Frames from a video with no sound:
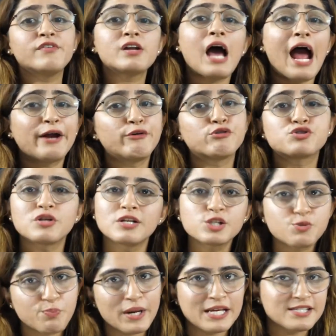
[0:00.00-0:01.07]
hydrogen is
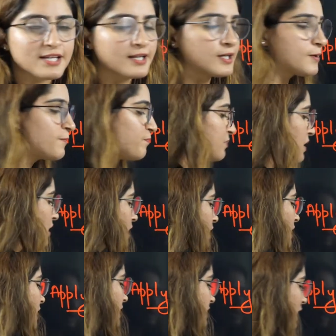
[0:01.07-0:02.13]
present. Now,